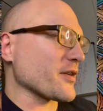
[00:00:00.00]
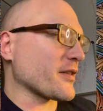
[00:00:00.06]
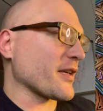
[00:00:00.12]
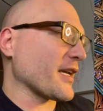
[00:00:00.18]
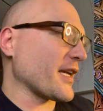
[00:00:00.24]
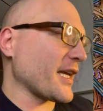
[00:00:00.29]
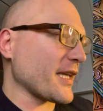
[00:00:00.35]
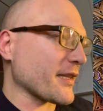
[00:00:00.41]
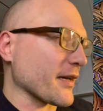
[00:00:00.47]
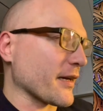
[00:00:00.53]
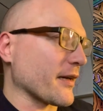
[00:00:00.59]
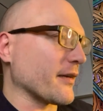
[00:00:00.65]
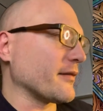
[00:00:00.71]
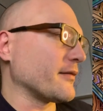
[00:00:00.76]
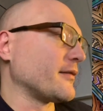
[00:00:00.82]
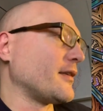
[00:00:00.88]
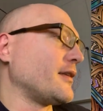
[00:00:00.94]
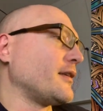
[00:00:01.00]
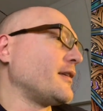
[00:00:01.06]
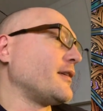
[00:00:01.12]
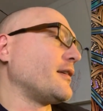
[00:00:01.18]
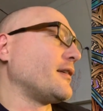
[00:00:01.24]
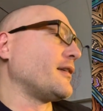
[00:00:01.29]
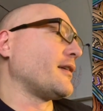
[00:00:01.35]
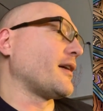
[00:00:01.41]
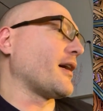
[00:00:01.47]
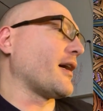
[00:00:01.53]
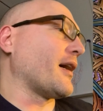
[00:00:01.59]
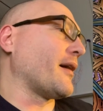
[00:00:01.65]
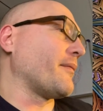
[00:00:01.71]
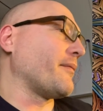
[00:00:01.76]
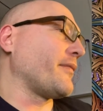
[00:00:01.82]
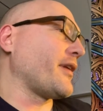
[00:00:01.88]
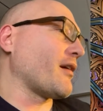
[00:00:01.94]
thing either.
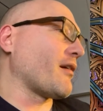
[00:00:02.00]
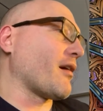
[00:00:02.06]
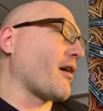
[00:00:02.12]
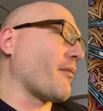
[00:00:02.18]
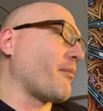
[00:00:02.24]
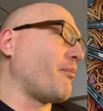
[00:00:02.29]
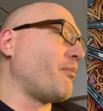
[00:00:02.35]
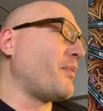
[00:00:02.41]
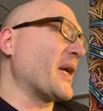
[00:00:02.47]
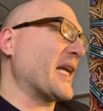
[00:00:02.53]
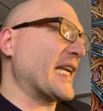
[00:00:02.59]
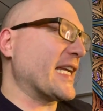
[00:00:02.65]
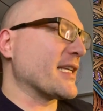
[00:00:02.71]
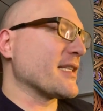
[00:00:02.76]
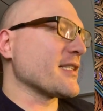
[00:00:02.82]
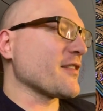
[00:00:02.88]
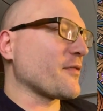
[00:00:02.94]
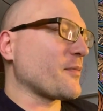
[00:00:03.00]
There are billions of